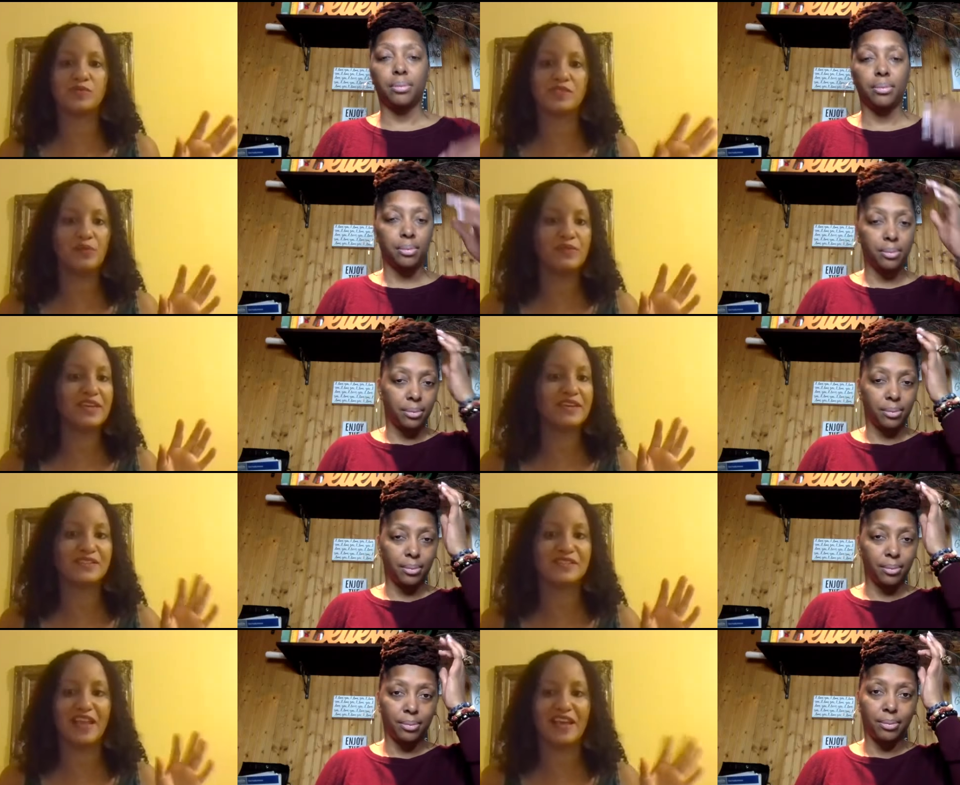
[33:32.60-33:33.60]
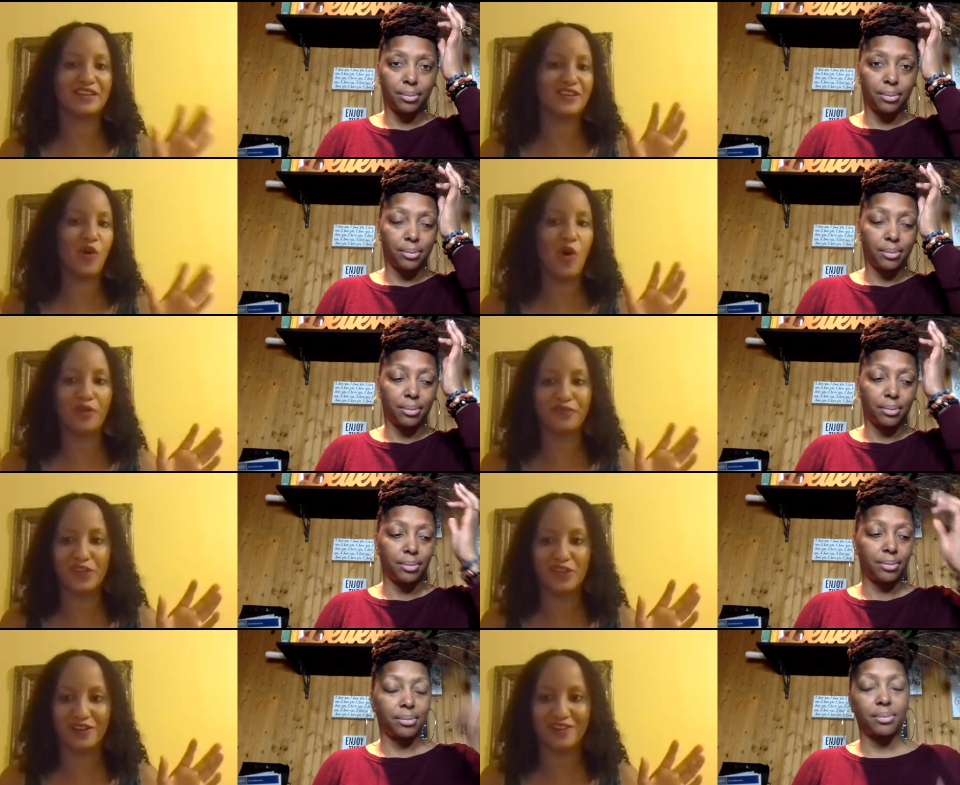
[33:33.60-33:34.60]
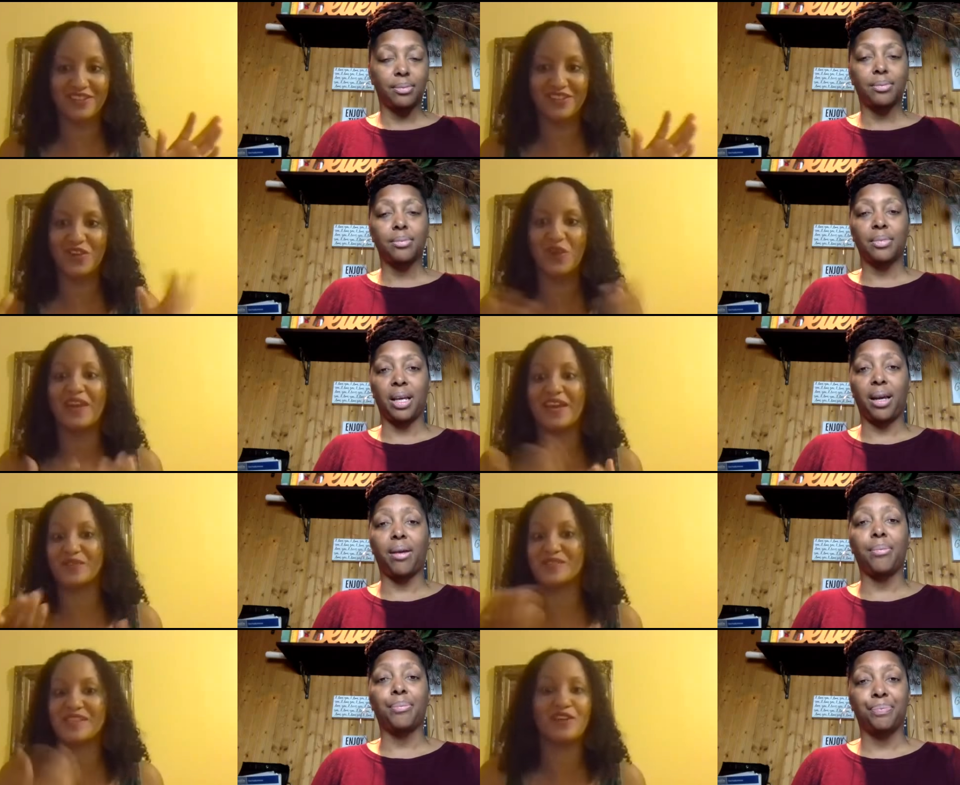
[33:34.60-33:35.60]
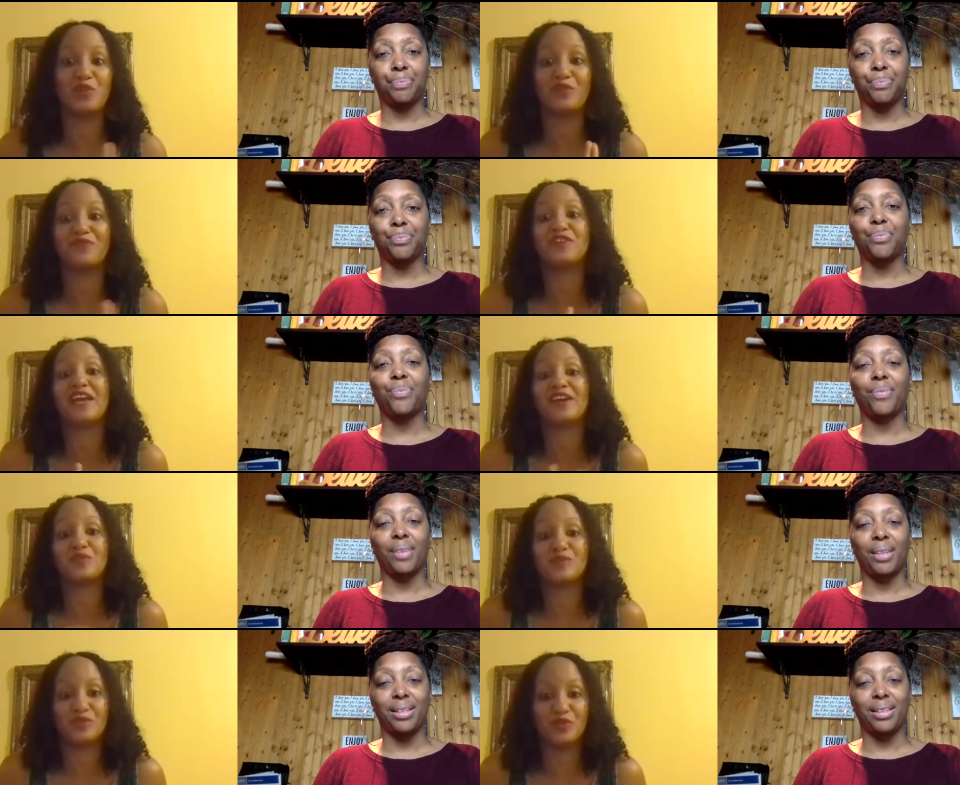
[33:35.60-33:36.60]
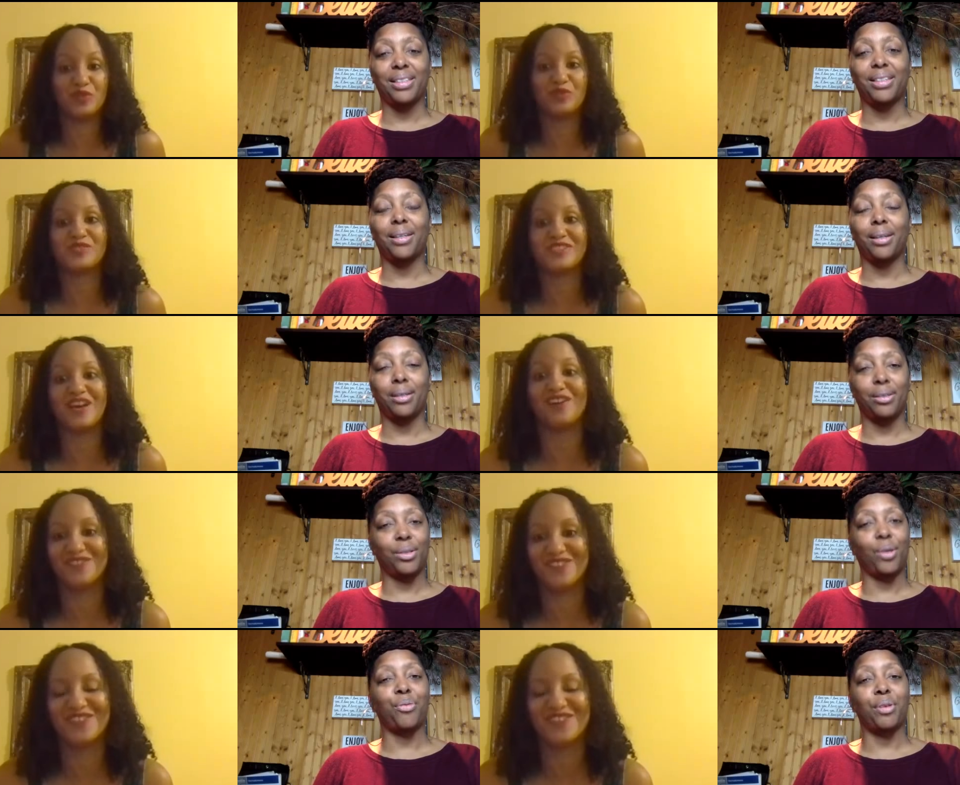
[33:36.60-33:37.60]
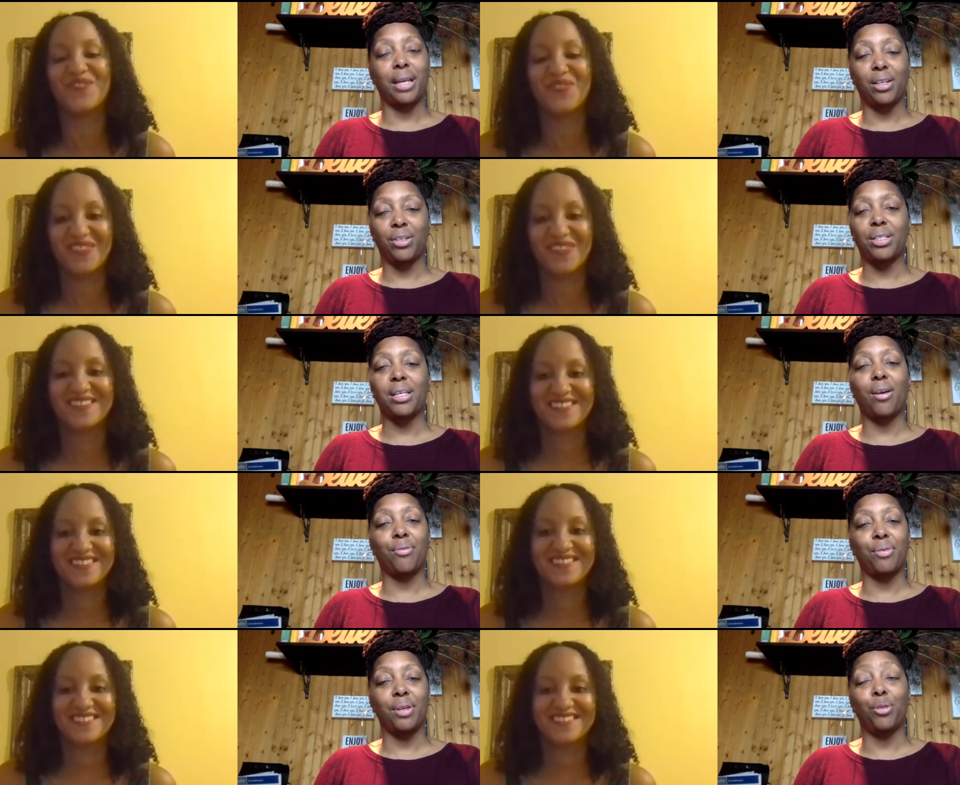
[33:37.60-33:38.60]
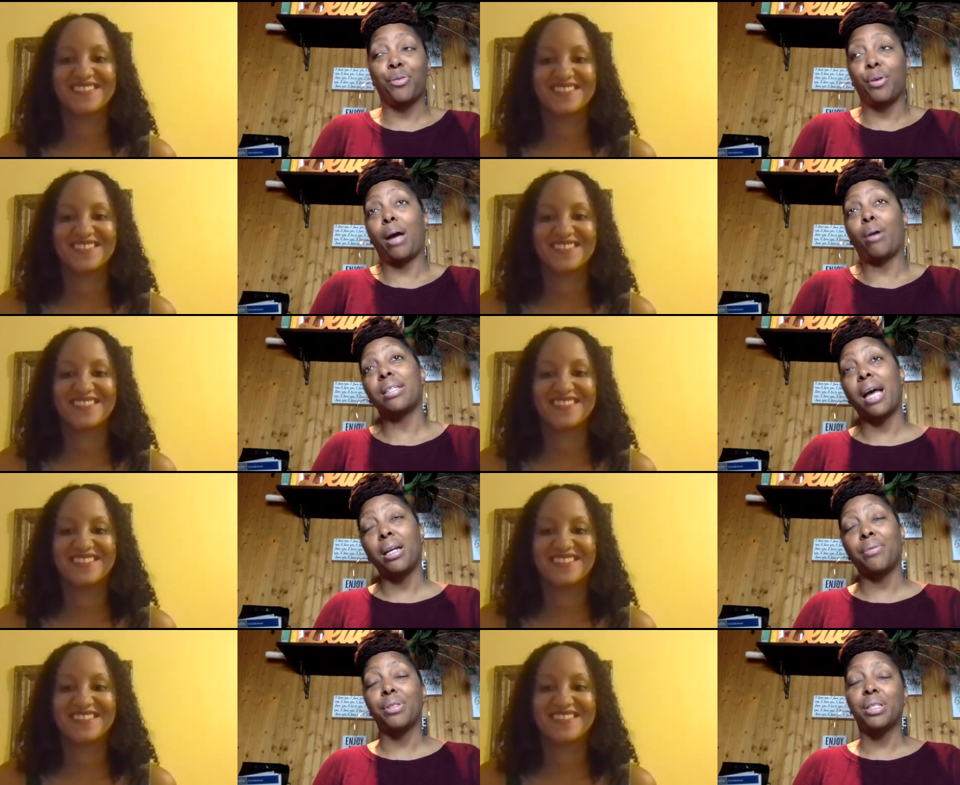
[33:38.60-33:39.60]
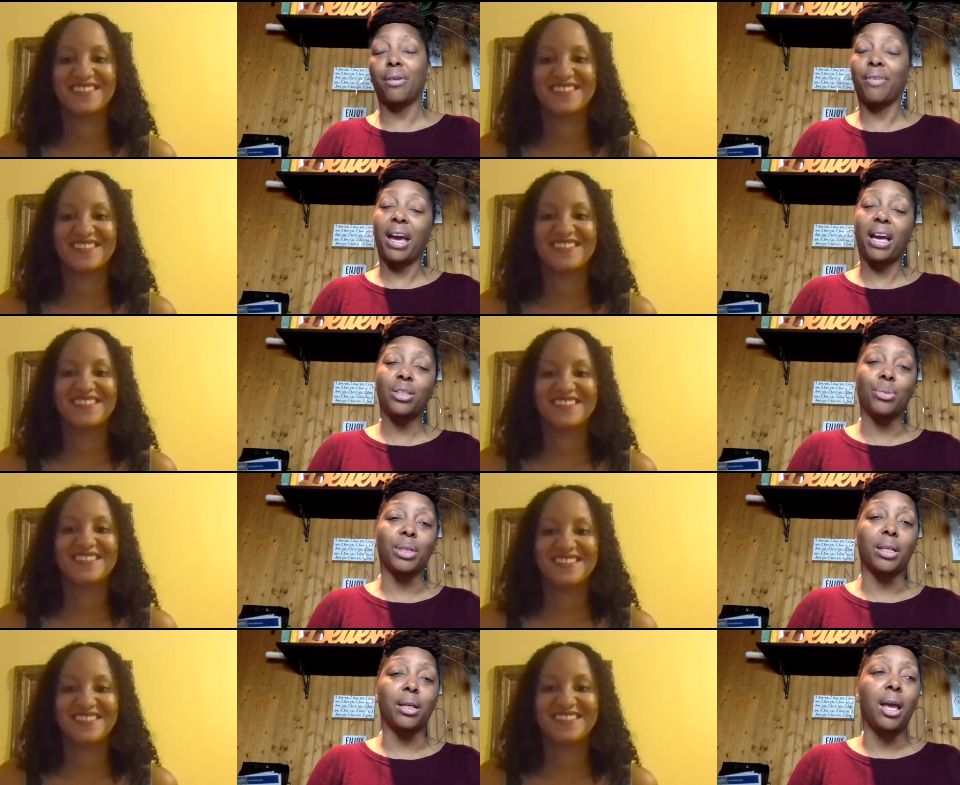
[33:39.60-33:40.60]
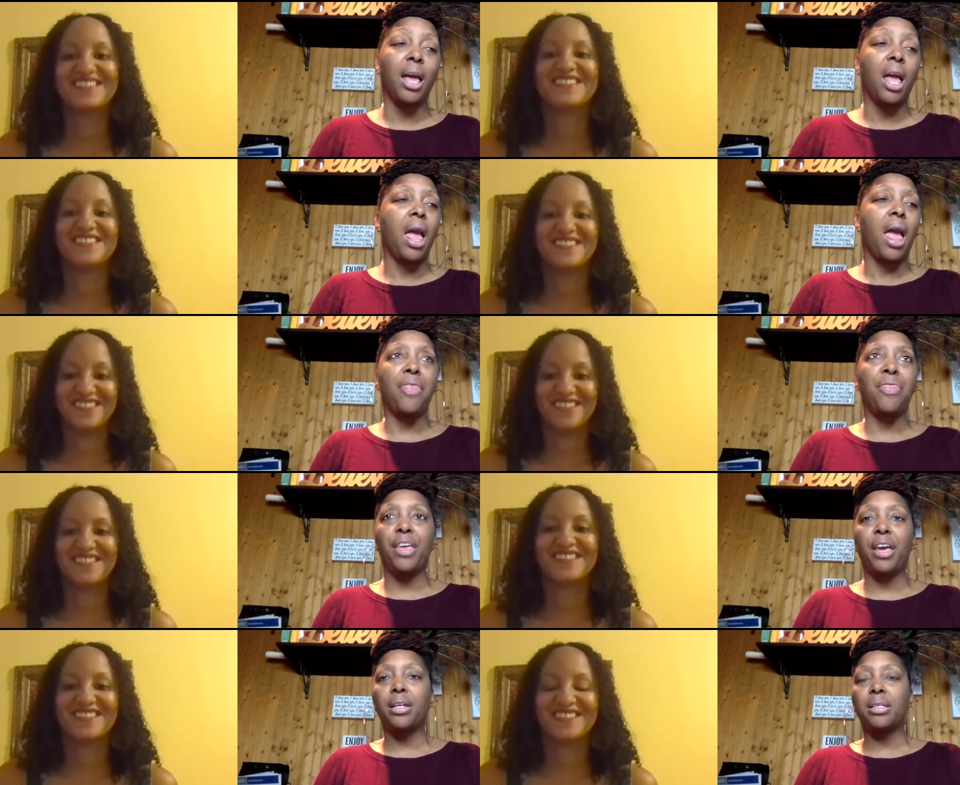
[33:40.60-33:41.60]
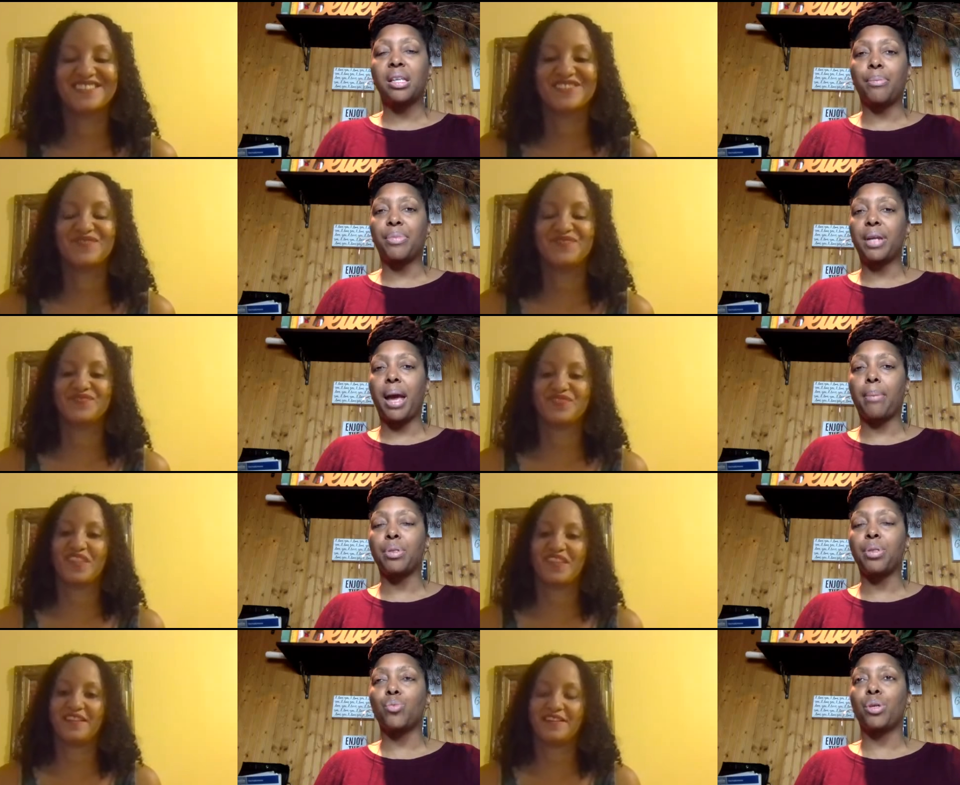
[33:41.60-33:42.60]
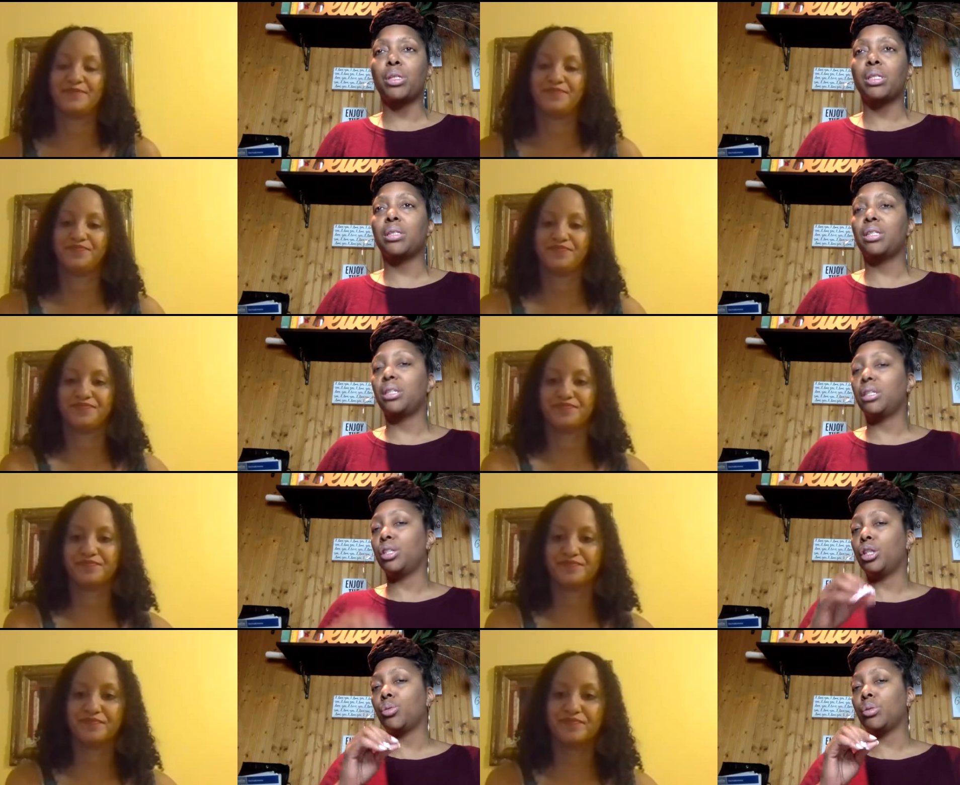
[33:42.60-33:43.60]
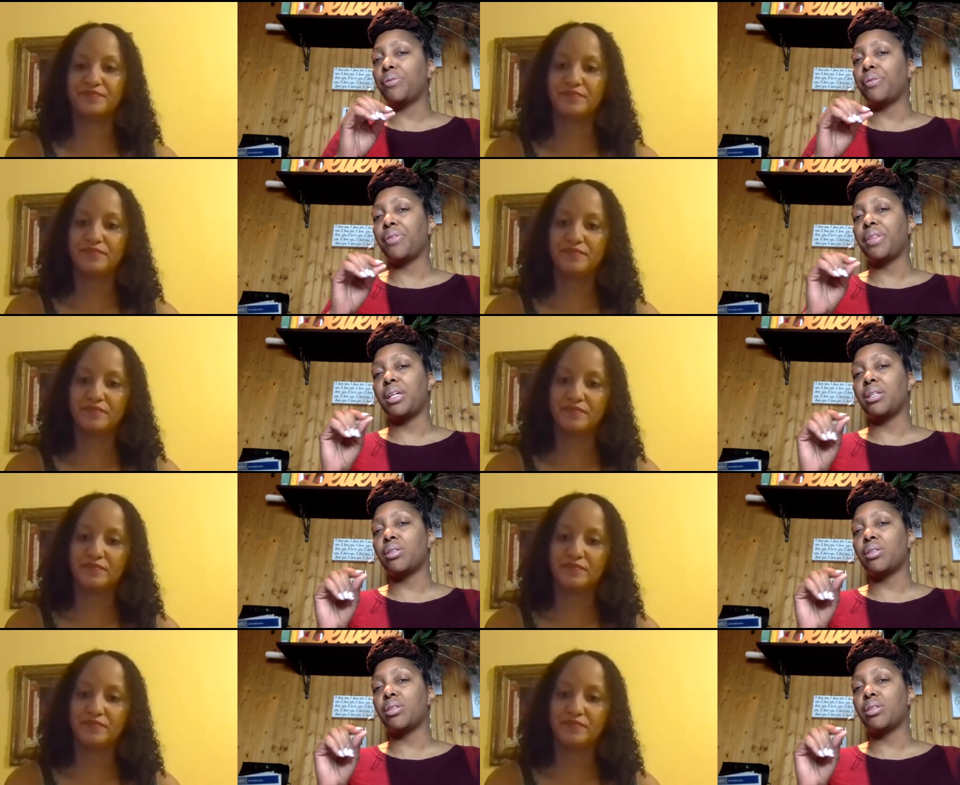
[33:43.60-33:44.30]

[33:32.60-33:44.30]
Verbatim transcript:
Speaker 1: something is like off here. You know, like you said, you don't feel like you're, you're yourself, you know?
Speaker 2: Yeah, you feel outside of yourself, actually. And then something happens where little different things